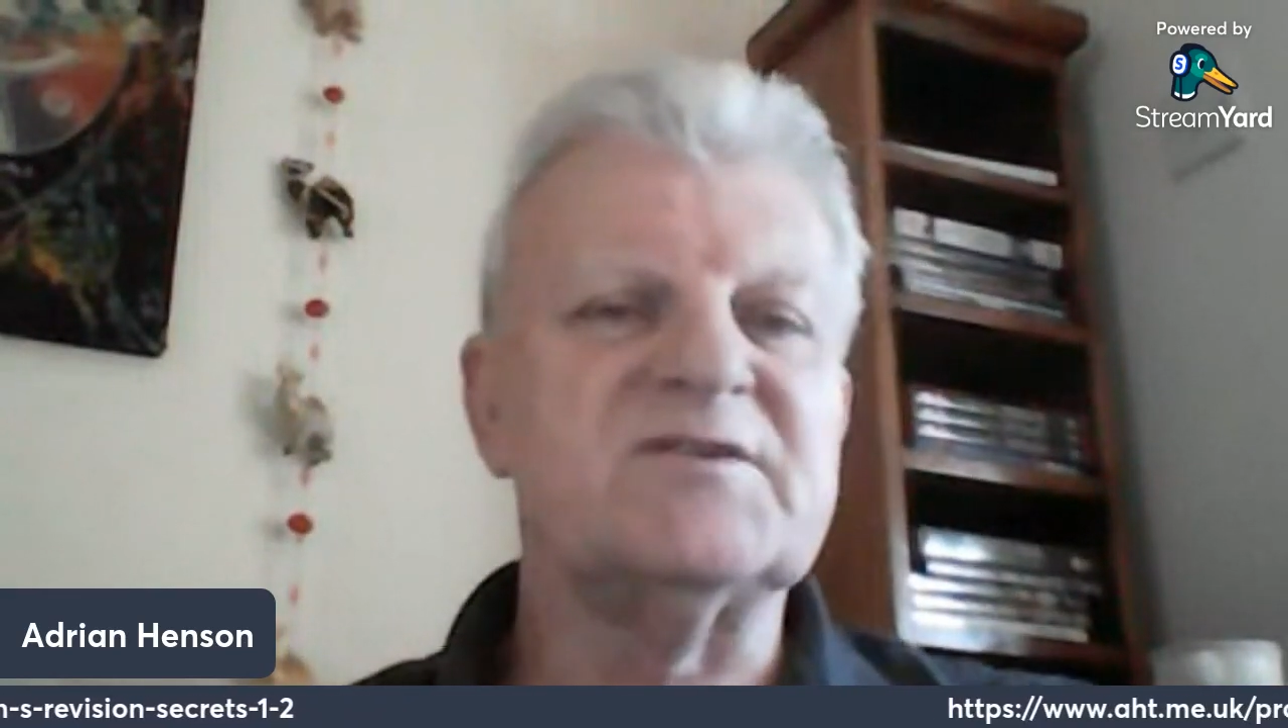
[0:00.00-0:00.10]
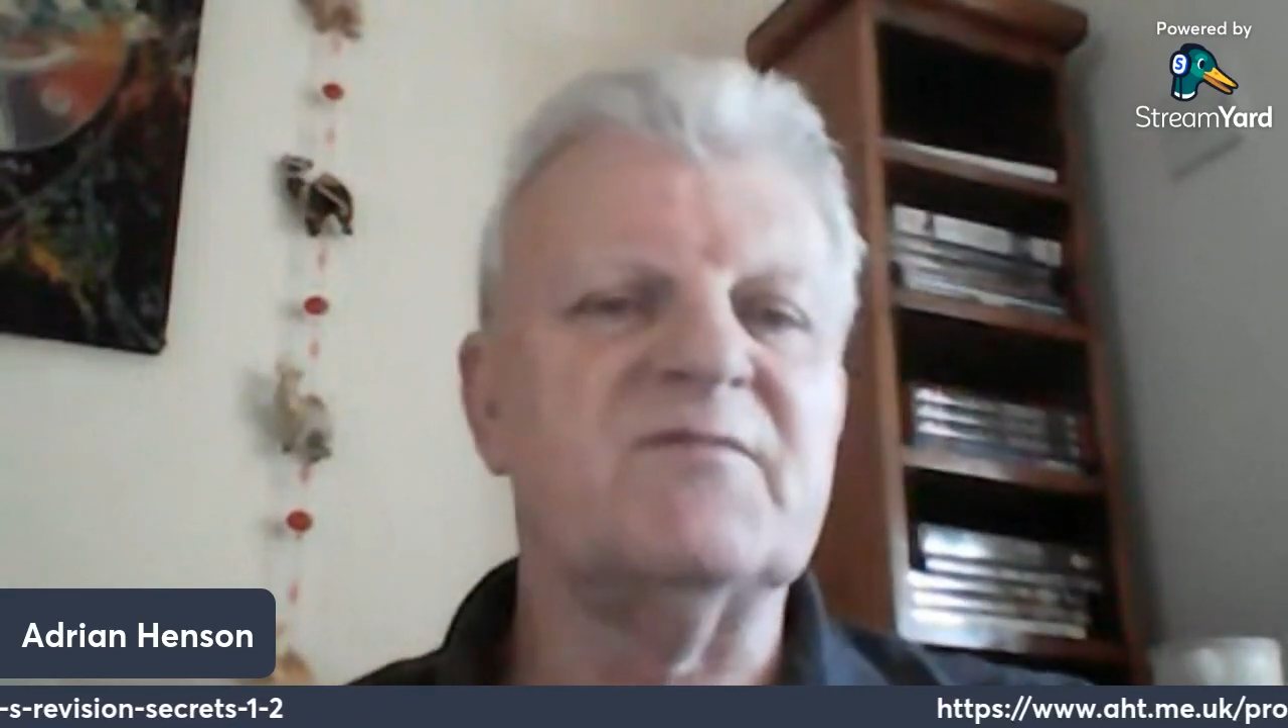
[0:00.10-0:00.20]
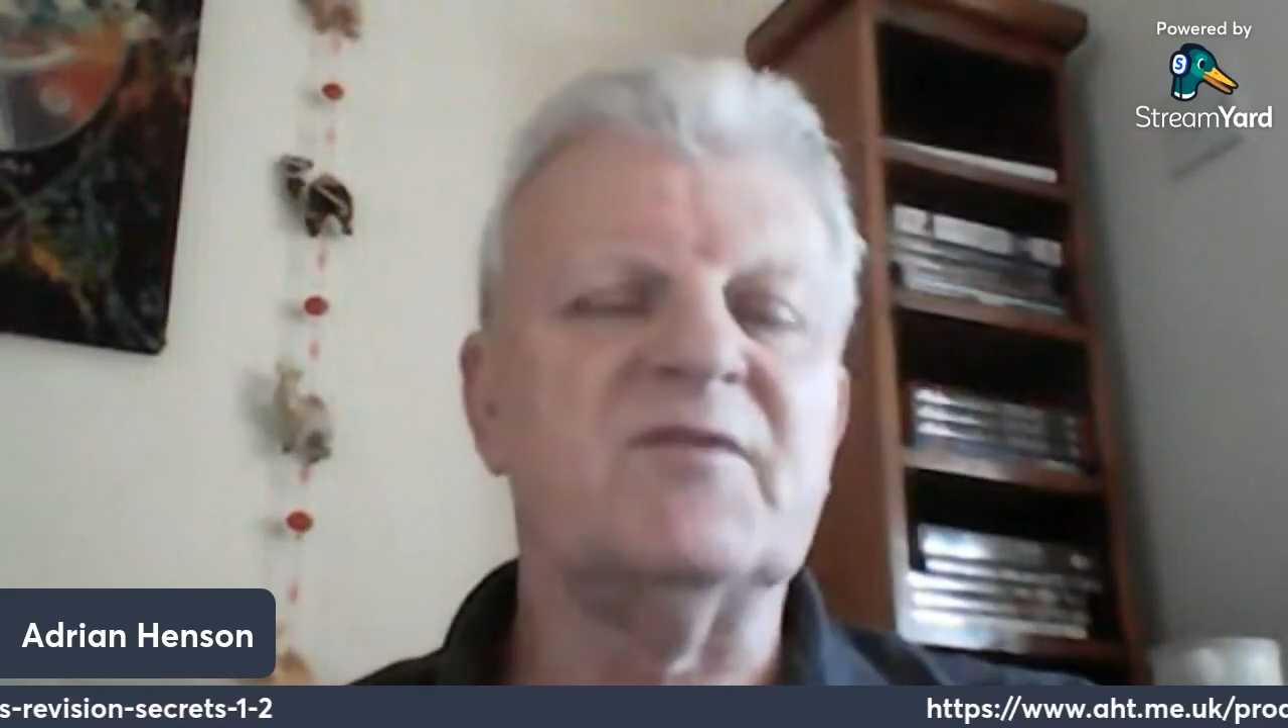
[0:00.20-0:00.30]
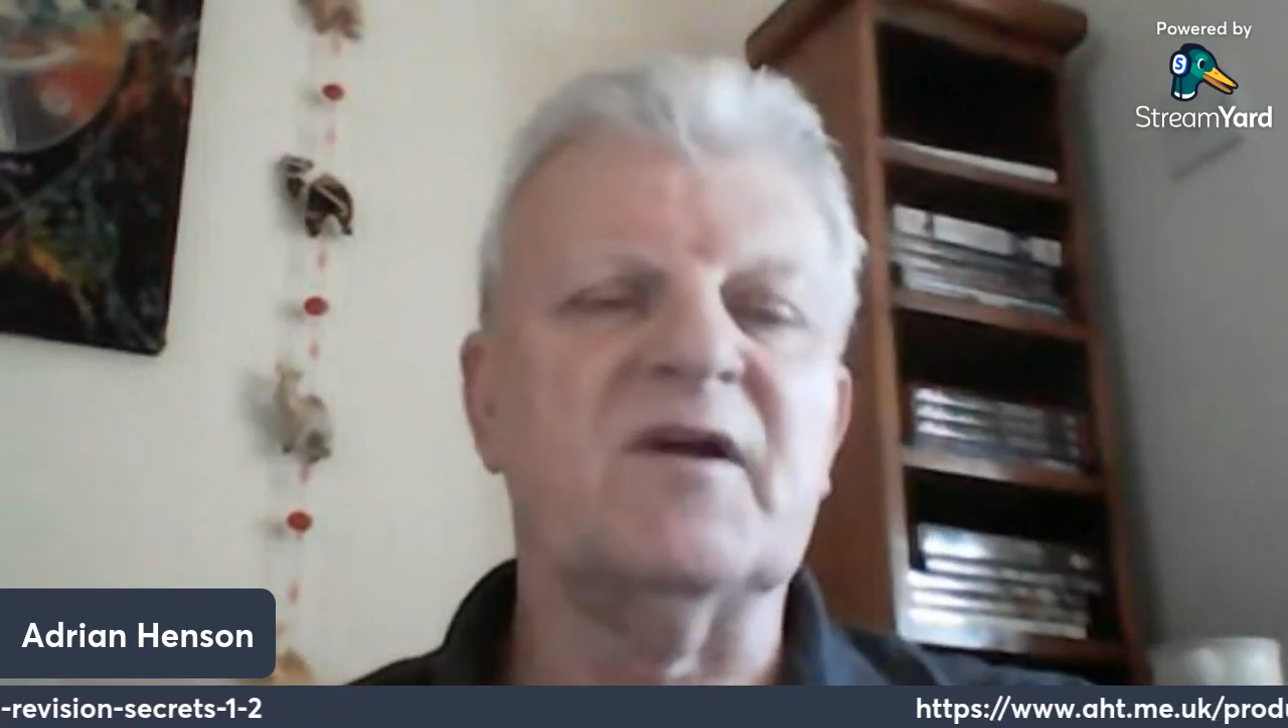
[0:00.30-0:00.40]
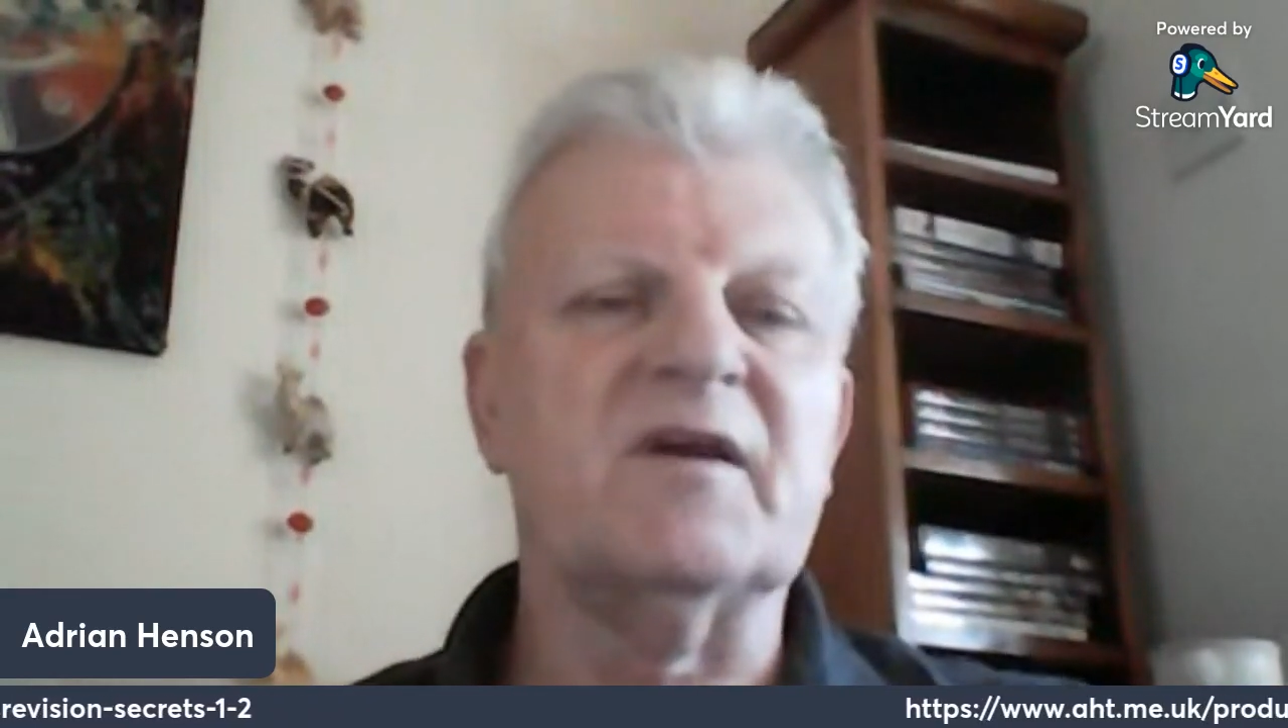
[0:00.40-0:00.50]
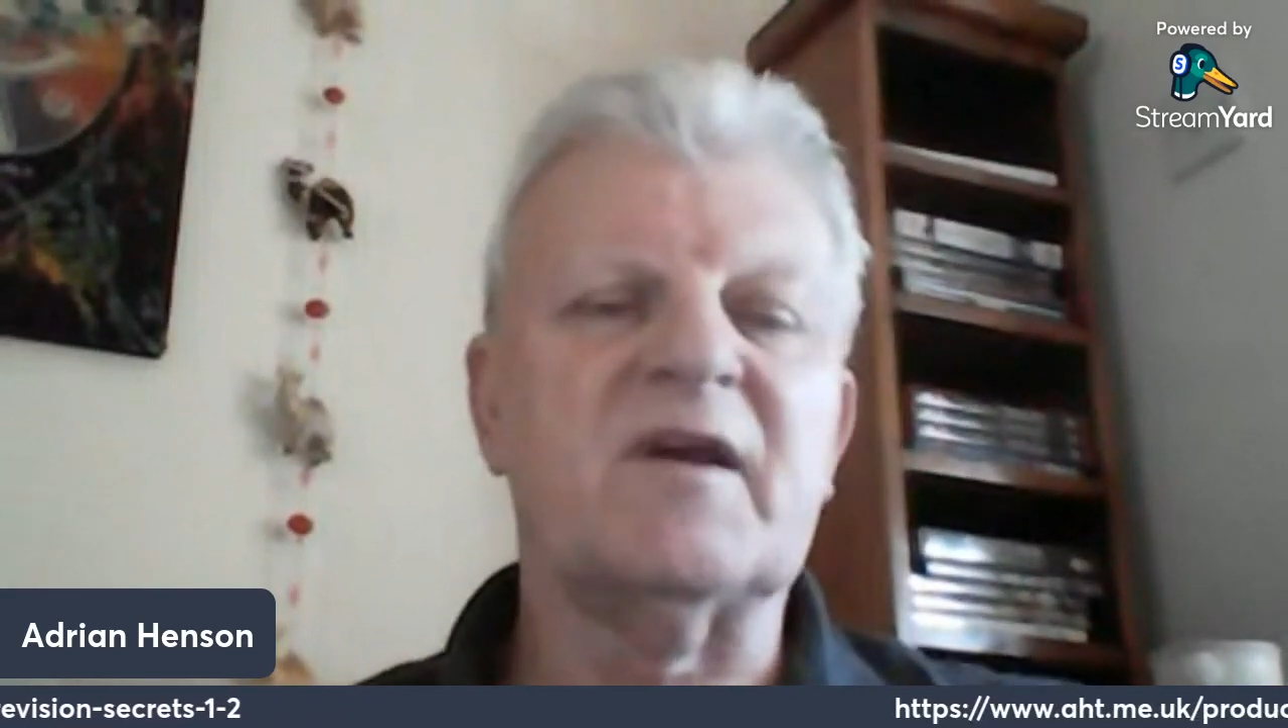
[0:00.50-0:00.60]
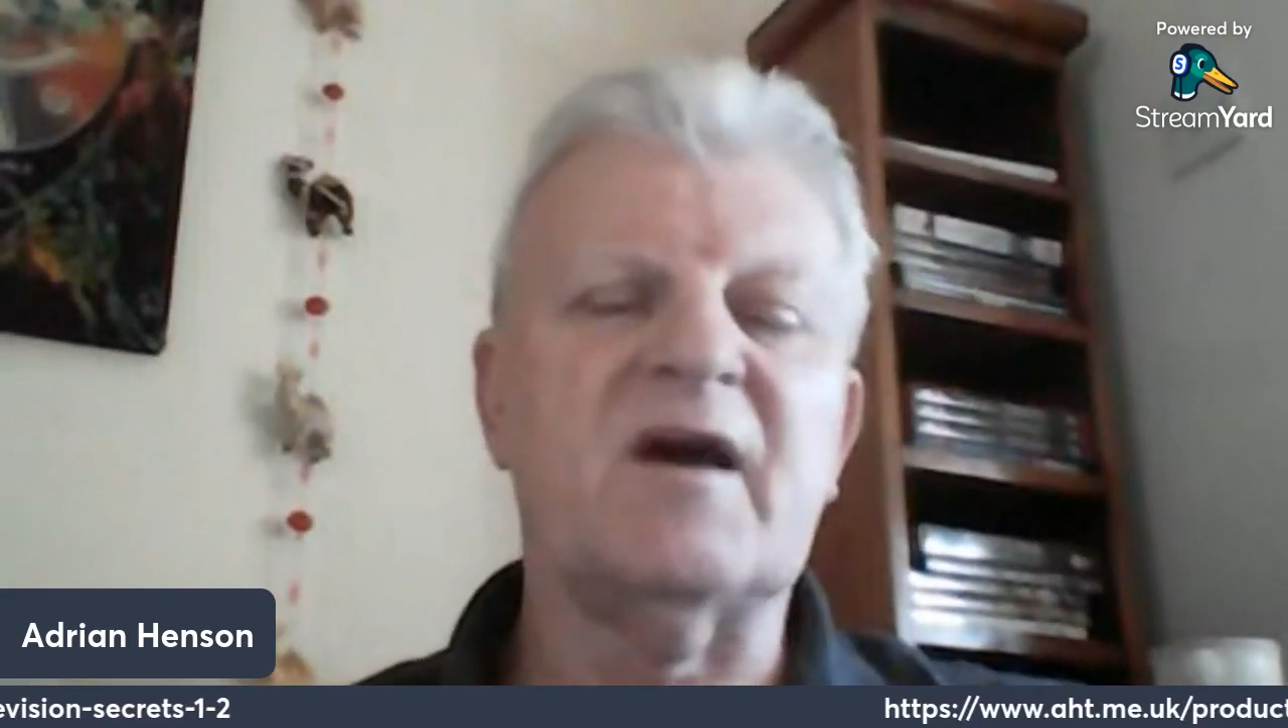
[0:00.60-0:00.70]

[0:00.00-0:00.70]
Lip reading: something like,